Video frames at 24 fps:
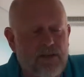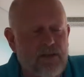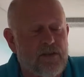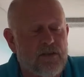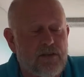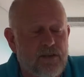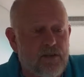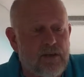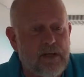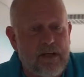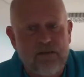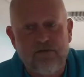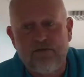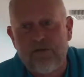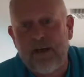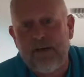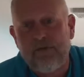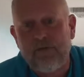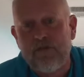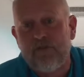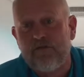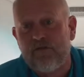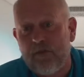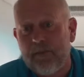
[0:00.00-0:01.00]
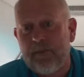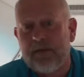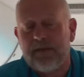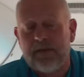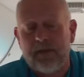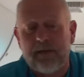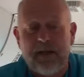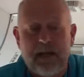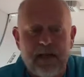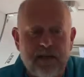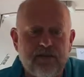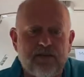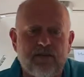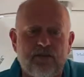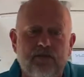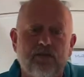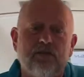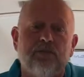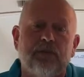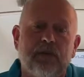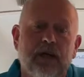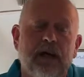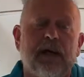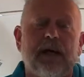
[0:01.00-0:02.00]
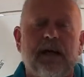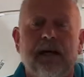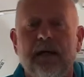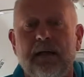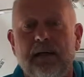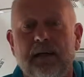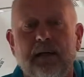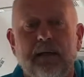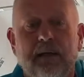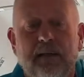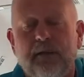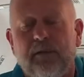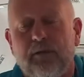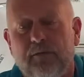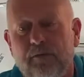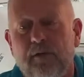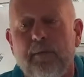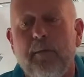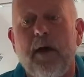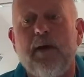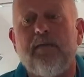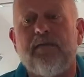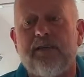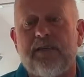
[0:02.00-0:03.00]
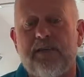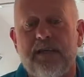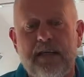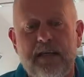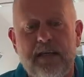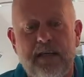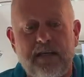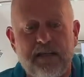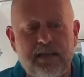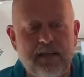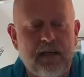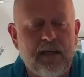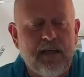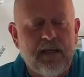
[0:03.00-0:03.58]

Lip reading: to our travellers from from overseas